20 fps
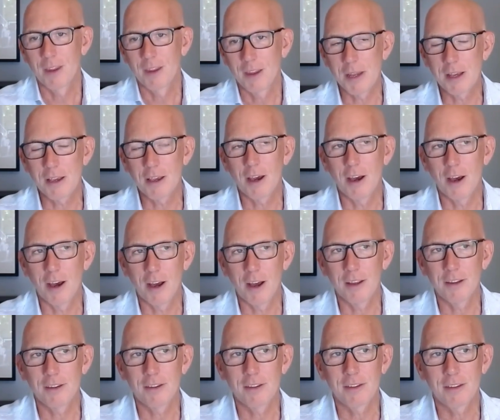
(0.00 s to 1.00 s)

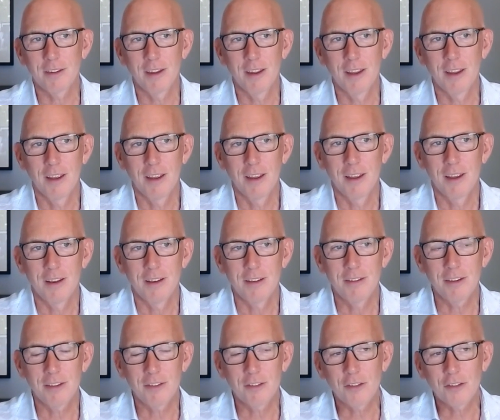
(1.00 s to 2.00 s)
because
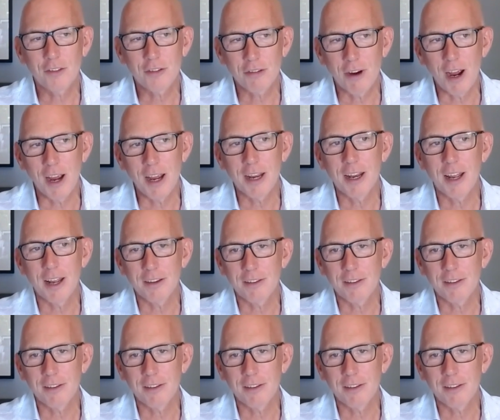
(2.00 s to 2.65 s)
just try and